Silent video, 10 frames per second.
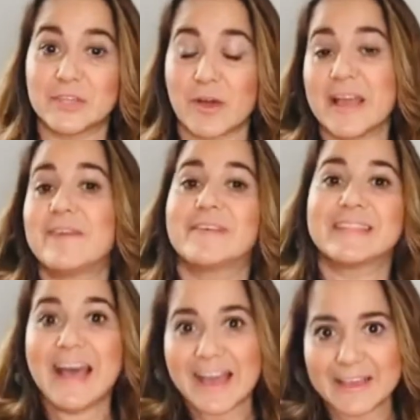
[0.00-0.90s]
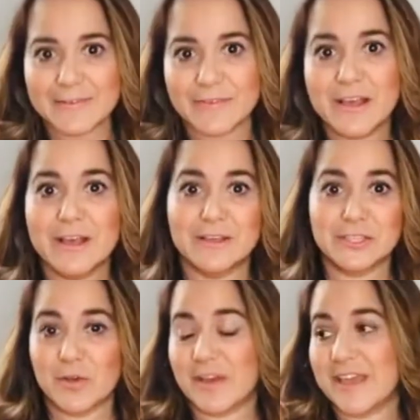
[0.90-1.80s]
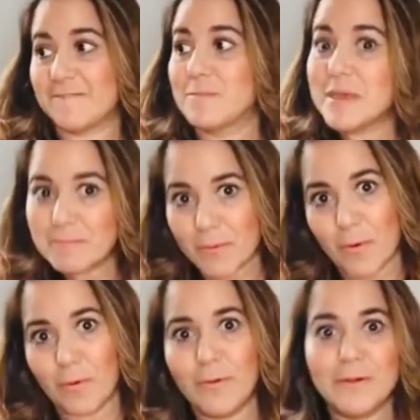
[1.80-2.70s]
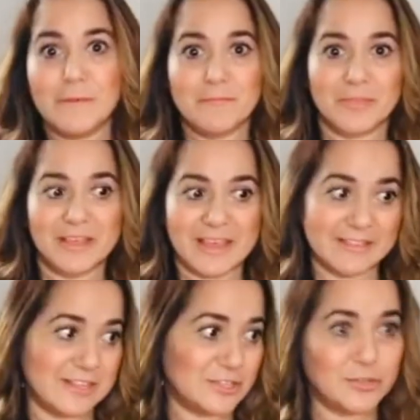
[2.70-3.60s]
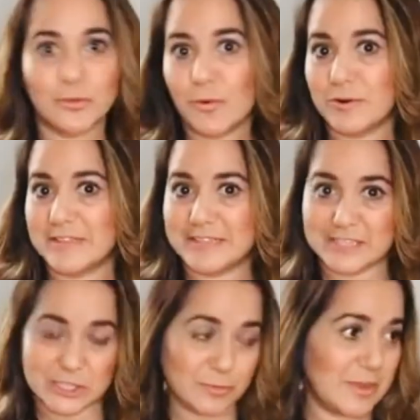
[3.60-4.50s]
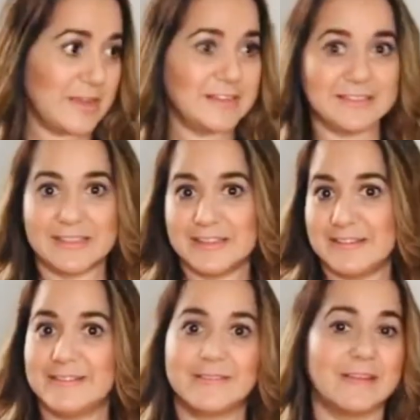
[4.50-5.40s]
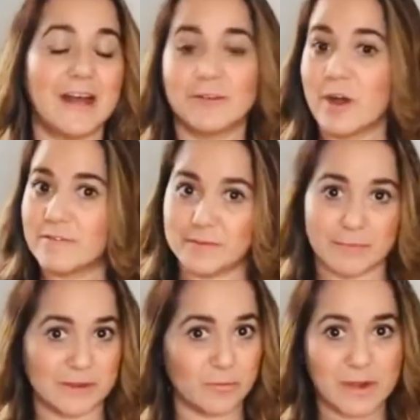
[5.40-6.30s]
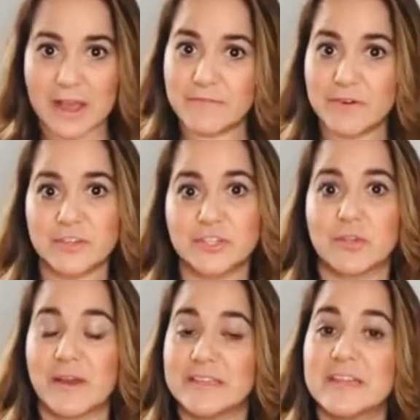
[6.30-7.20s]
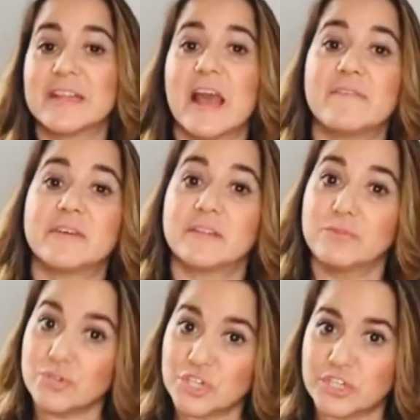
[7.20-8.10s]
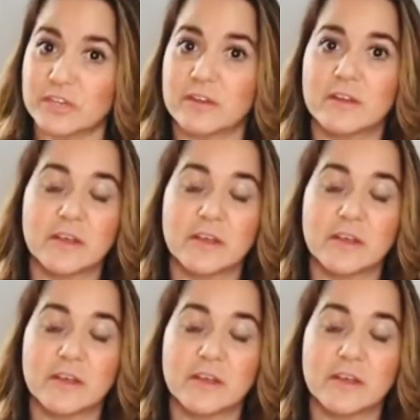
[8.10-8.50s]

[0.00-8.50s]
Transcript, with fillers: so I have a life, so I have people in the store, in the street, government, whatever, so I can have an illusion.